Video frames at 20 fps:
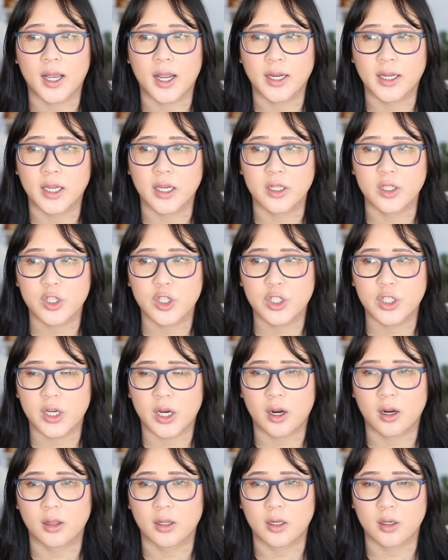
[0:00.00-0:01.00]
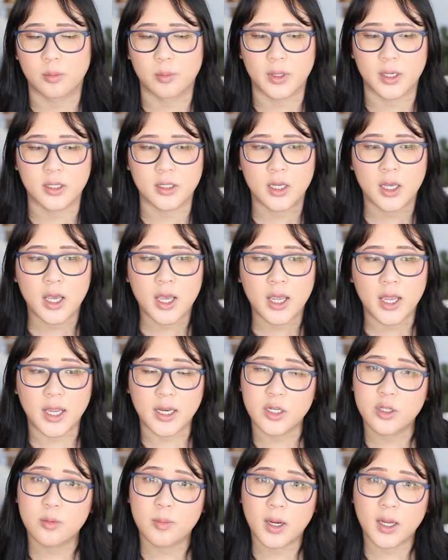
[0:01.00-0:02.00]
I can just share a little bit
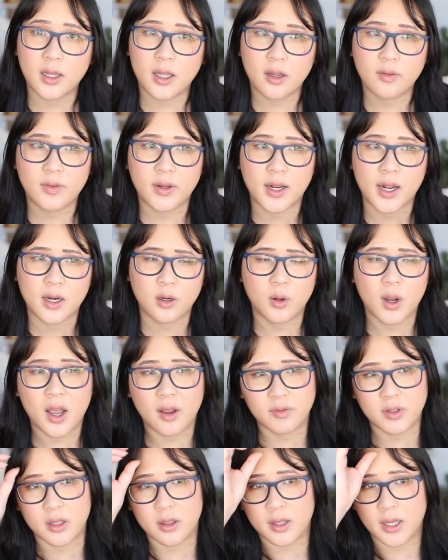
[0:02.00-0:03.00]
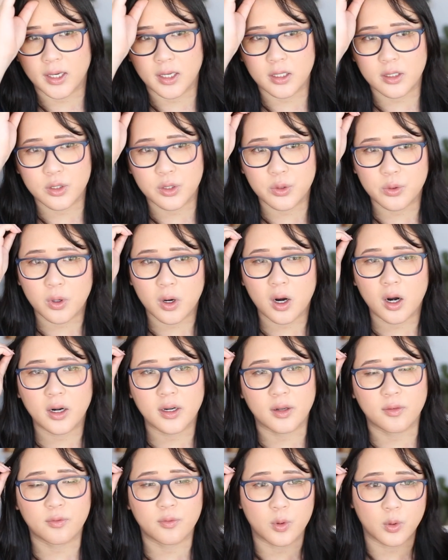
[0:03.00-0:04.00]
into my life and I don't have to think too
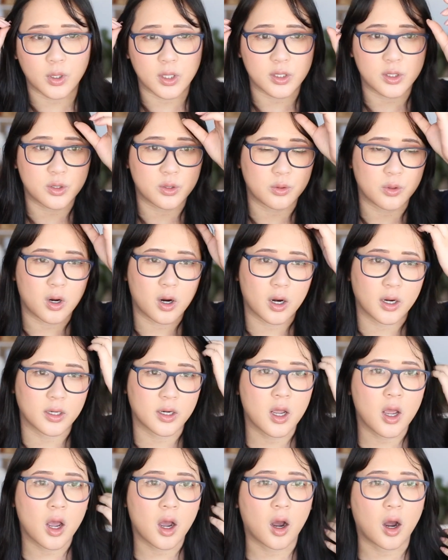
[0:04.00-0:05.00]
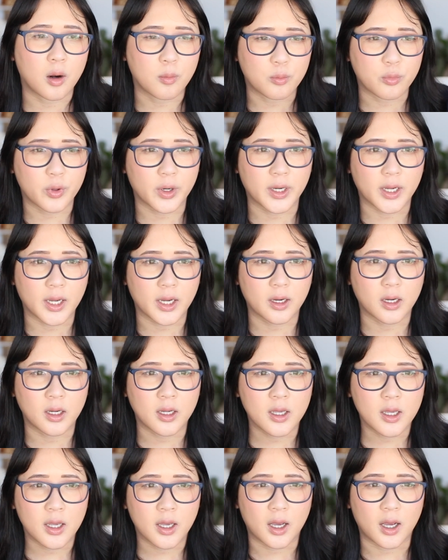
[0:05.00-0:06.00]
hard and focus too hard on
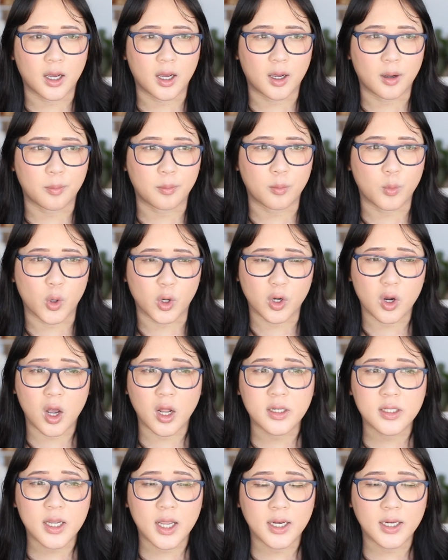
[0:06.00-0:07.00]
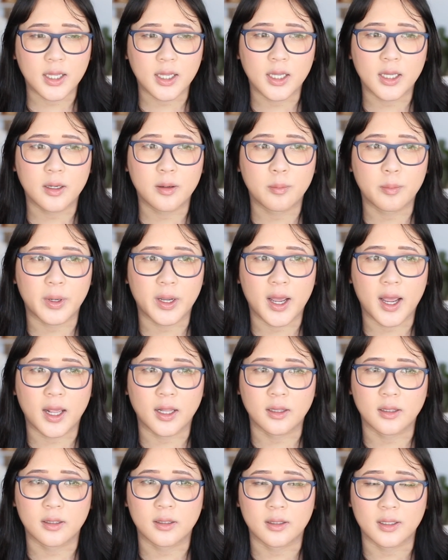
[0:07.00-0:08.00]
bringing um, more content in, but
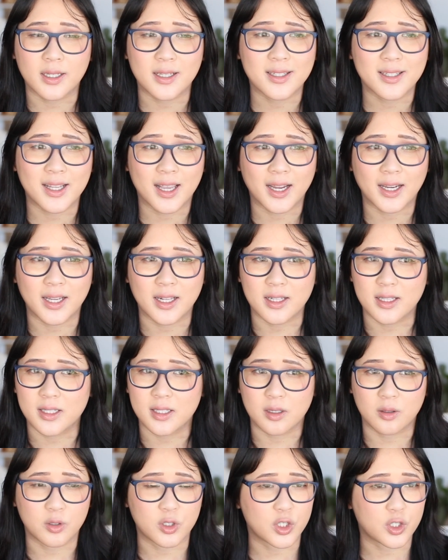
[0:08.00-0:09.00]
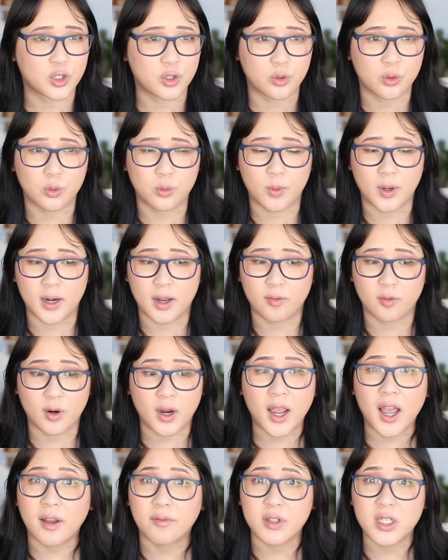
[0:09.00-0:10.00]
at least I can still just do whenever
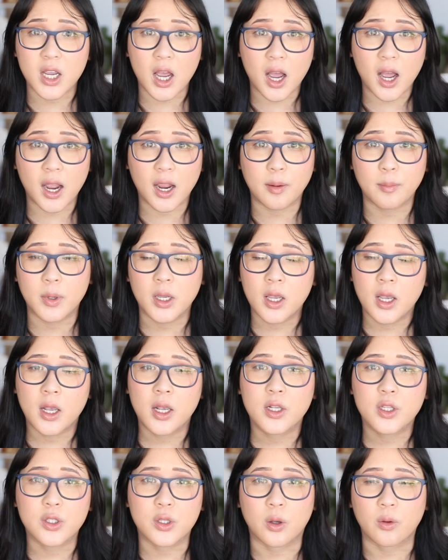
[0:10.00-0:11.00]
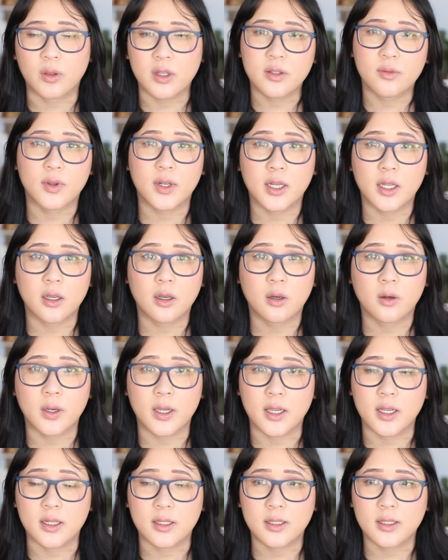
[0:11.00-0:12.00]
I have time. So this video Video
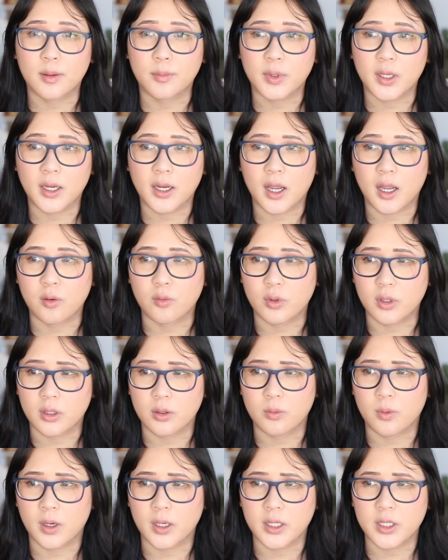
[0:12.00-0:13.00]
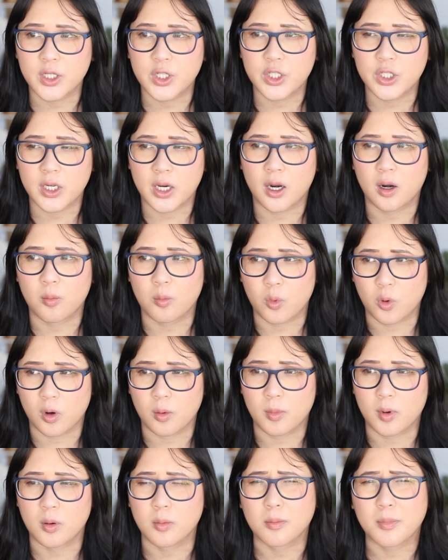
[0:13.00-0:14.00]
is something I really wanted to share
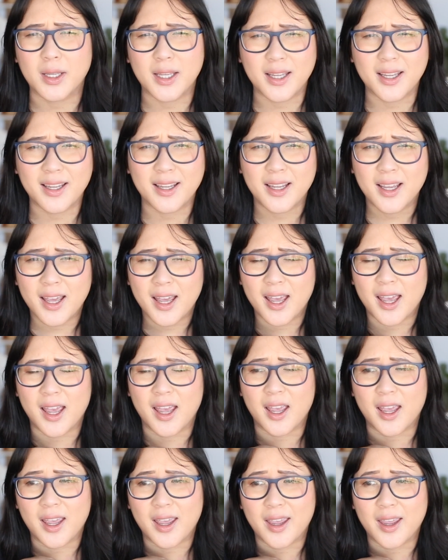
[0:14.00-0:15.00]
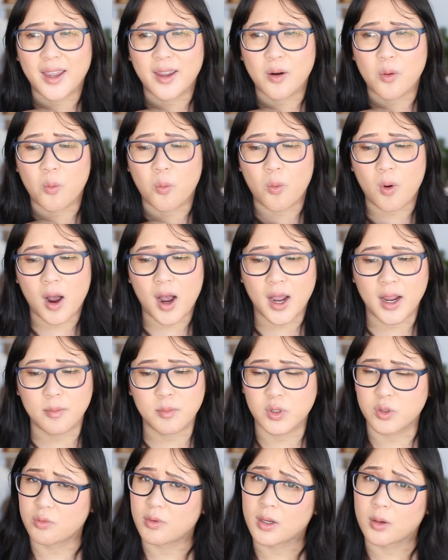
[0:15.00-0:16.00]
more about me and why
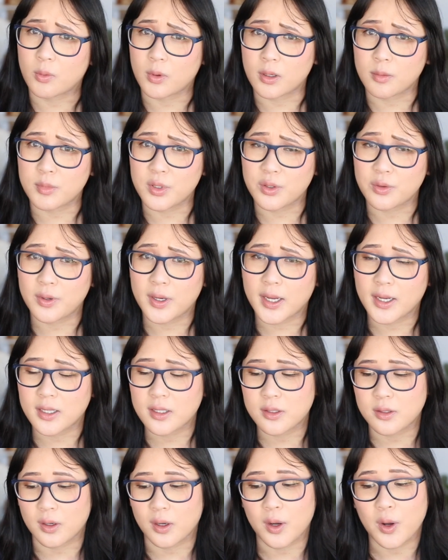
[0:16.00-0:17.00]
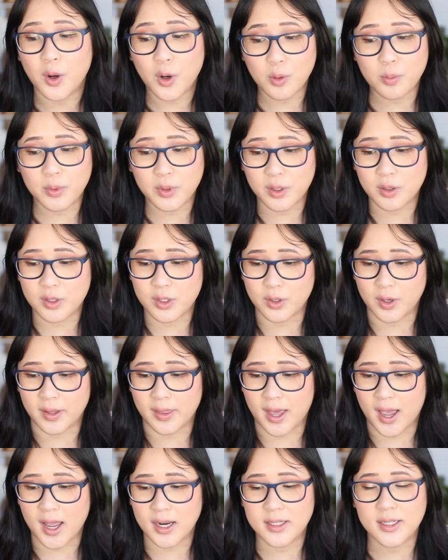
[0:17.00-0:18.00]
I'm doing what I'm doing, so I hope you enjoy
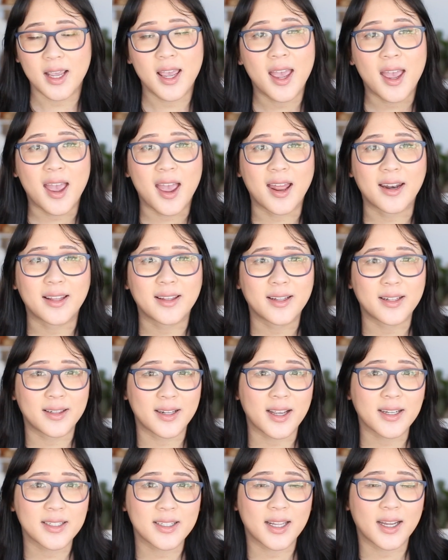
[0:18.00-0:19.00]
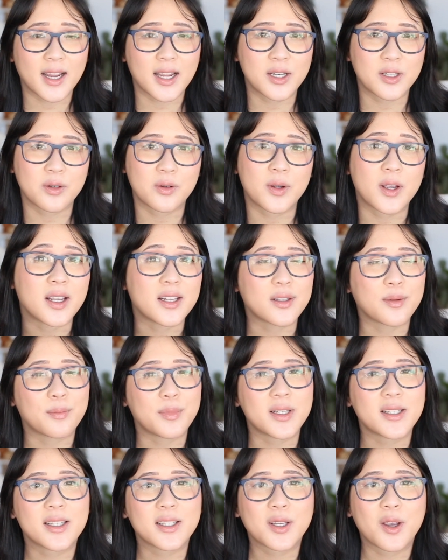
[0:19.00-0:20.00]
that. And then the next thing I do is
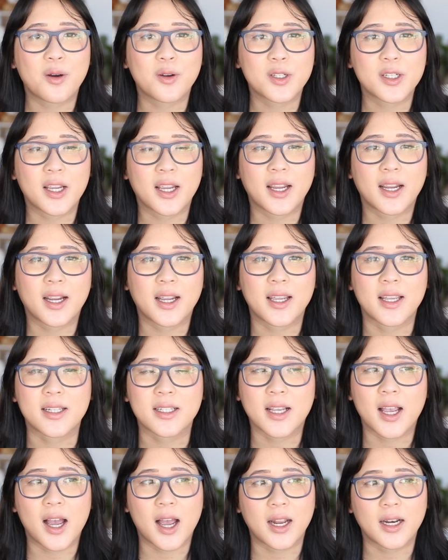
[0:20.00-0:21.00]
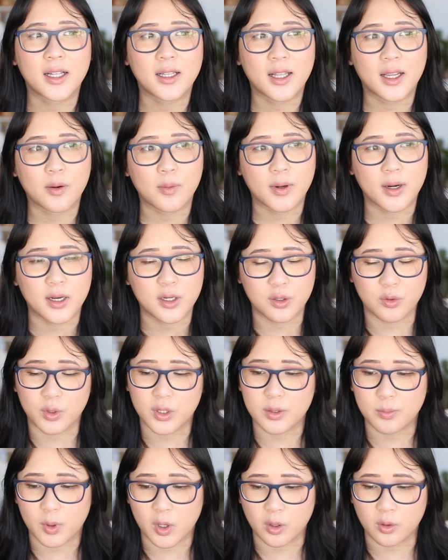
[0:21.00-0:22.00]
business coaching. It's kind of like what I do
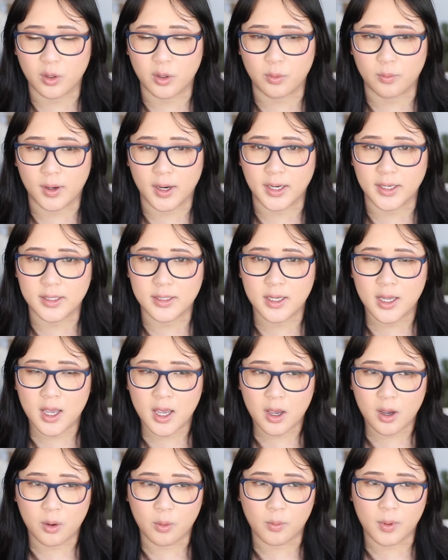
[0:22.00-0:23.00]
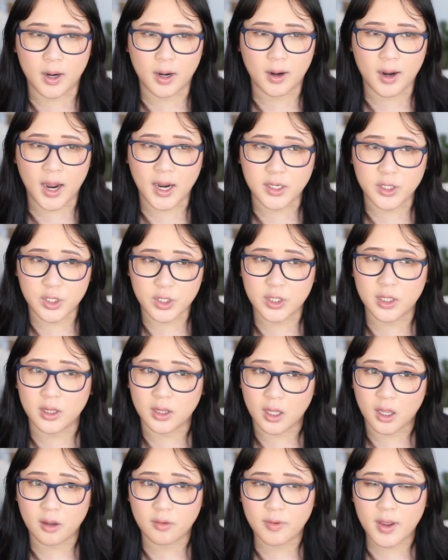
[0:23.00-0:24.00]
with sparkle and white, where I just
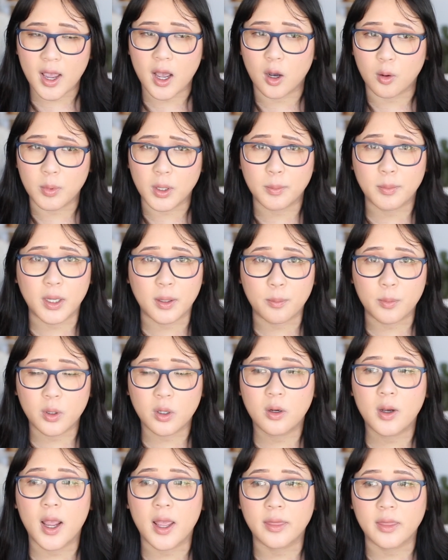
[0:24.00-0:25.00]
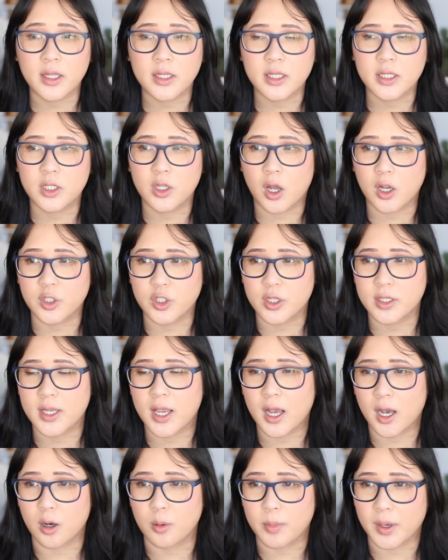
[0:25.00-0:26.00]
love helping people, and this is not just
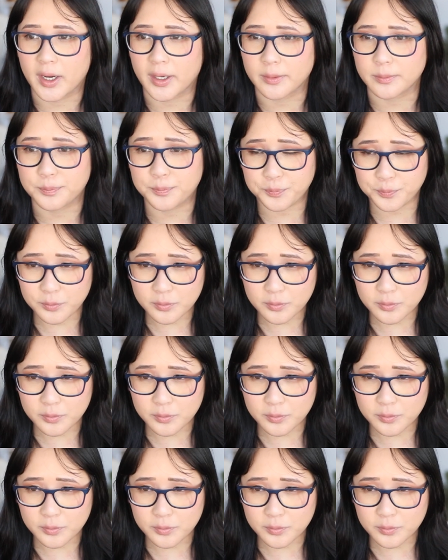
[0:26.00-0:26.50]
helping